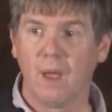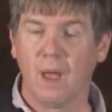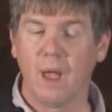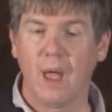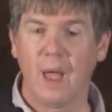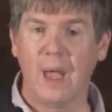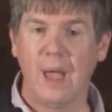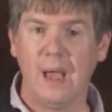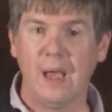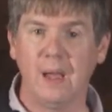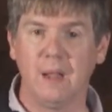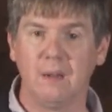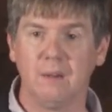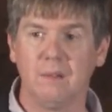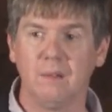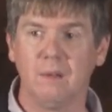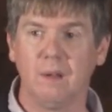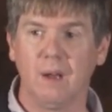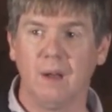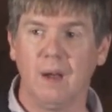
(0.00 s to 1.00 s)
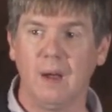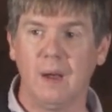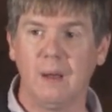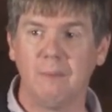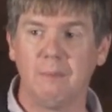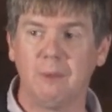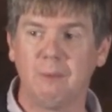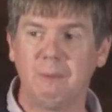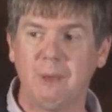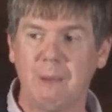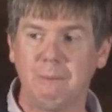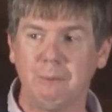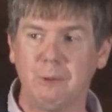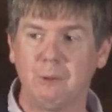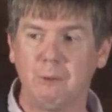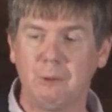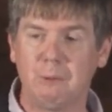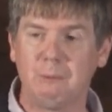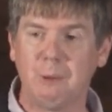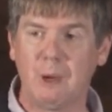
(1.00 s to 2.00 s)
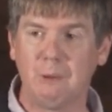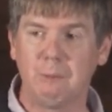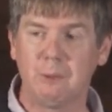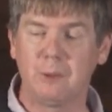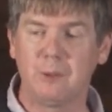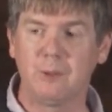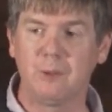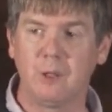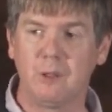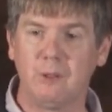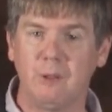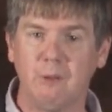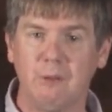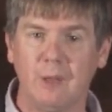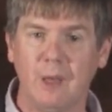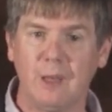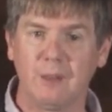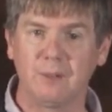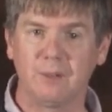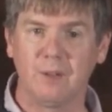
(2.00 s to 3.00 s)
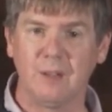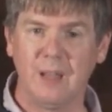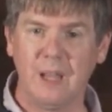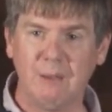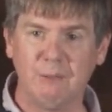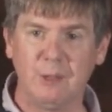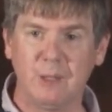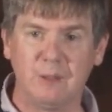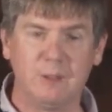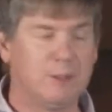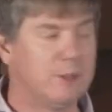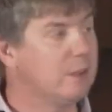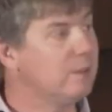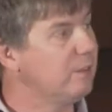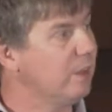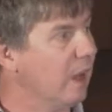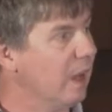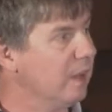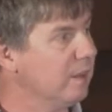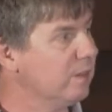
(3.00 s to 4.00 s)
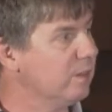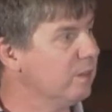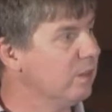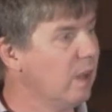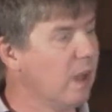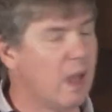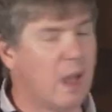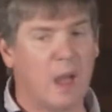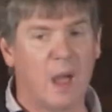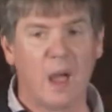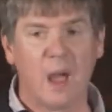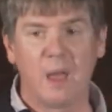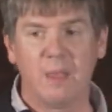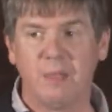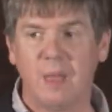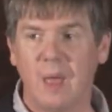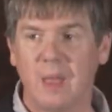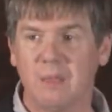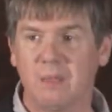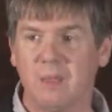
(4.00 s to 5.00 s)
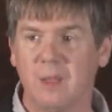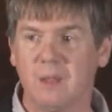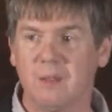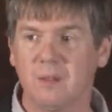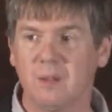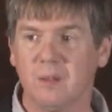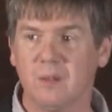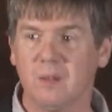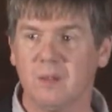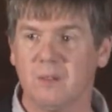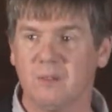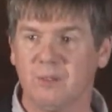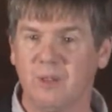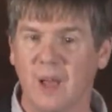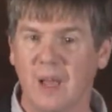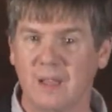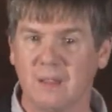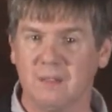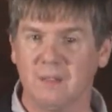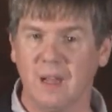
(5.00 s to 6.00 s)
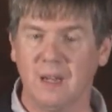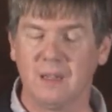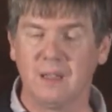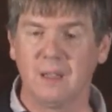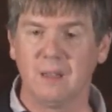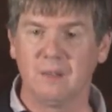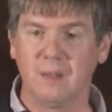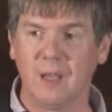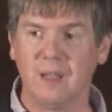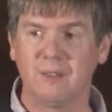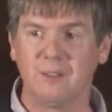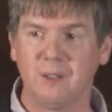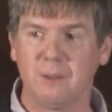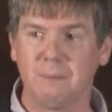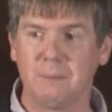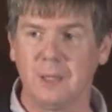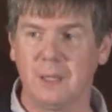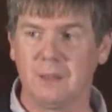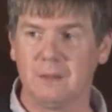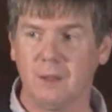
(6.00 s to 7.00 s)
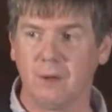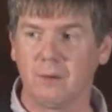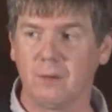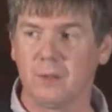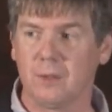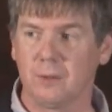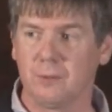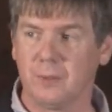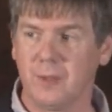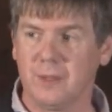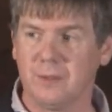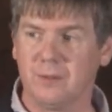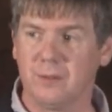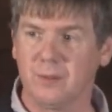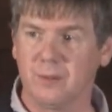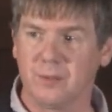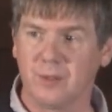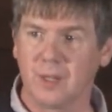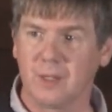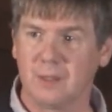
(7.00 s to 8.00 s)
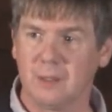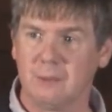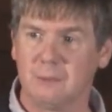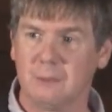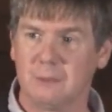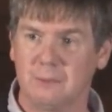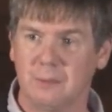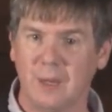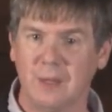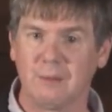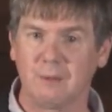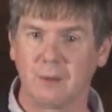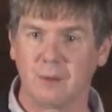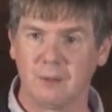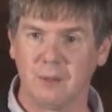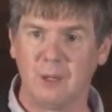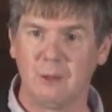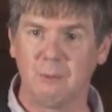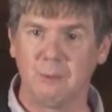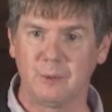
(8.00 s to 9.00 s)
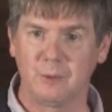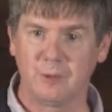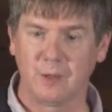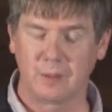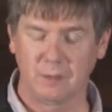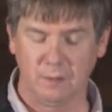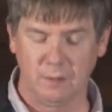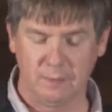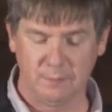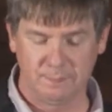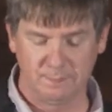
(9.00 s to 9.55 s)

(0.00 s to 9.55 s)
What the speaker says: And the paper that we published in 2011 suggests that this is, in fact, not simply a local or regional signal, but rather a global signal.